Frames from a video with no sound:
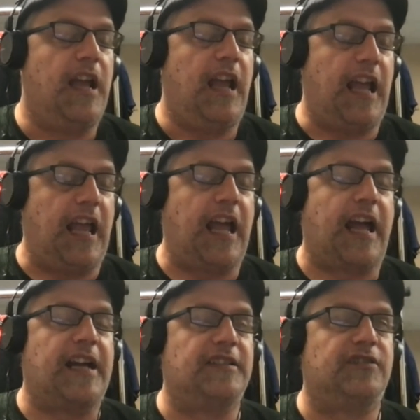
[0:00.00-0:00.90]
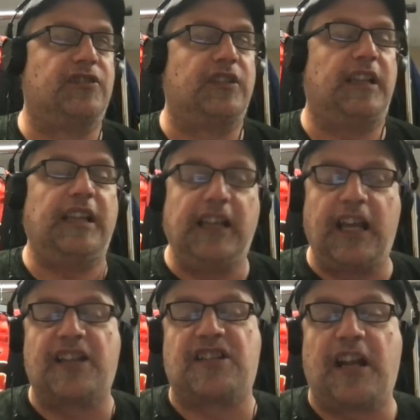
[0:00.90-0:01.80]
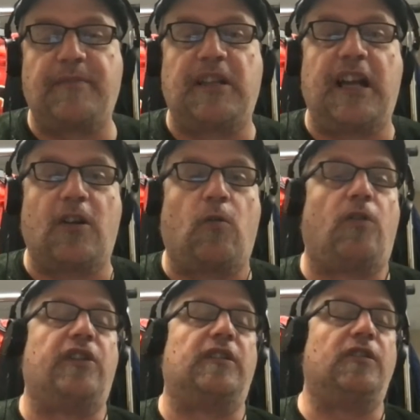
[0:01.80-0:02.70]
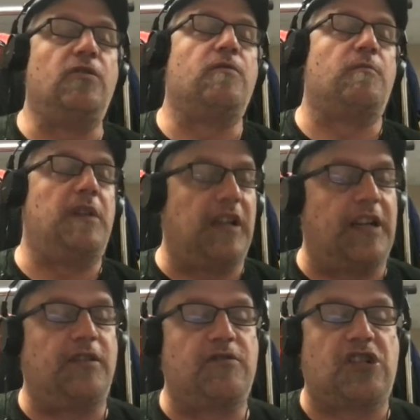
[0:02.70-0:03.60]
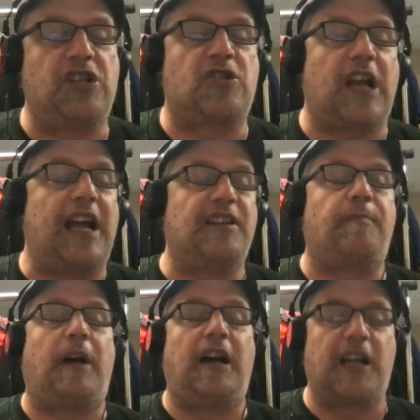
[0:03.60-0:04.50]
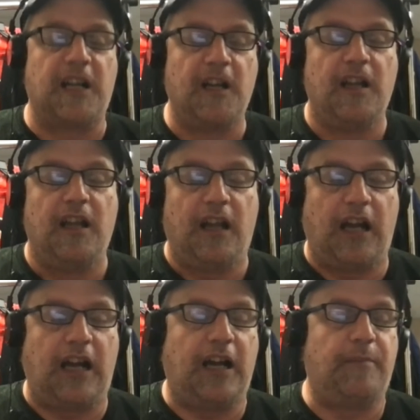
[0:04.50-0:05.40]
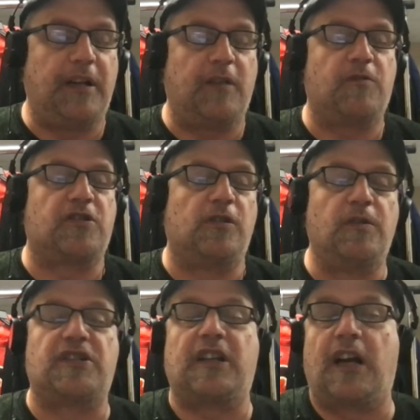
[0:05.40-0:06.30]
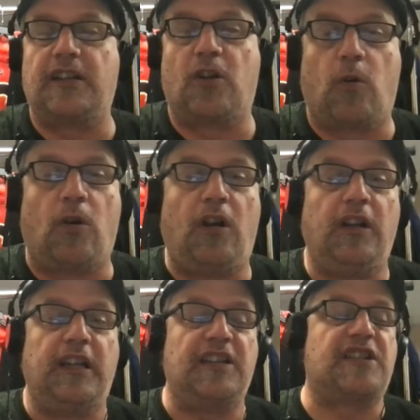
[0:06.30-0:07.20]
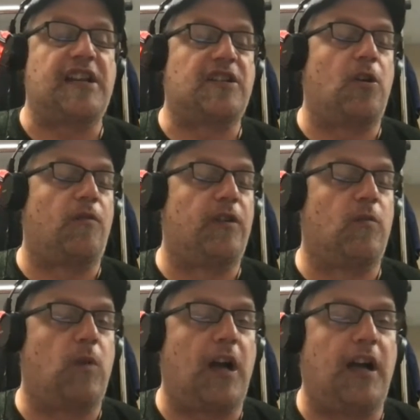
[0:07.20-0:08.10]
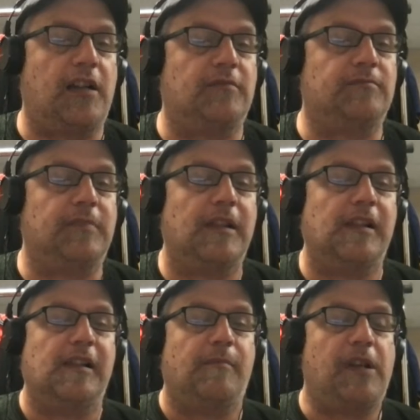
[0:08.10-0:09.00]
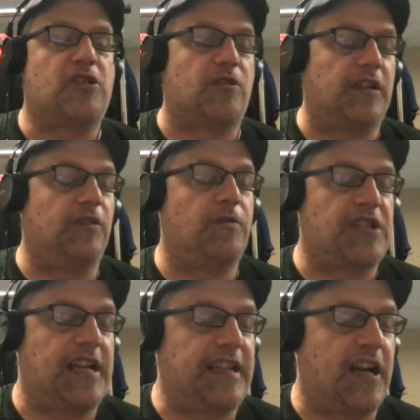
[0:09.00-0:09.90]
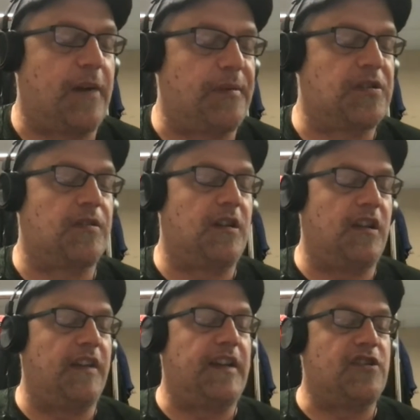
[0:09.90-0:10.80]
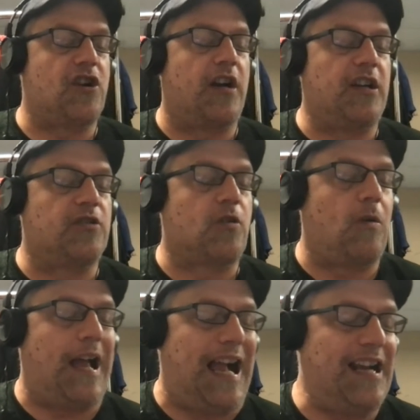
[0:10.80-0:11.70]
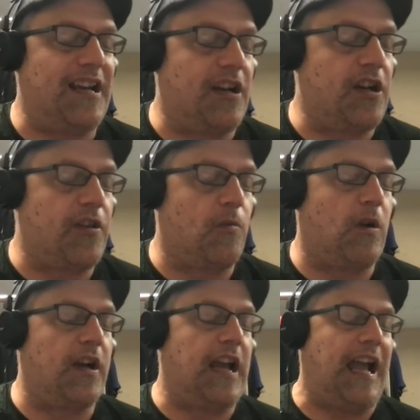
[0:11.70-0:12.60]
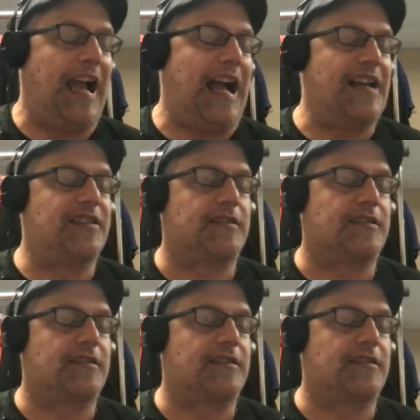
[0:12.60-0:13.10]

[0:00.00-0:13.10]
and he gets an empty net goal that Milan Lucic had the puck, but it was Lewis that got the goal. He sent it over, made sure that Lewis had that opportunity, and then Johnny Gaudreau added another one at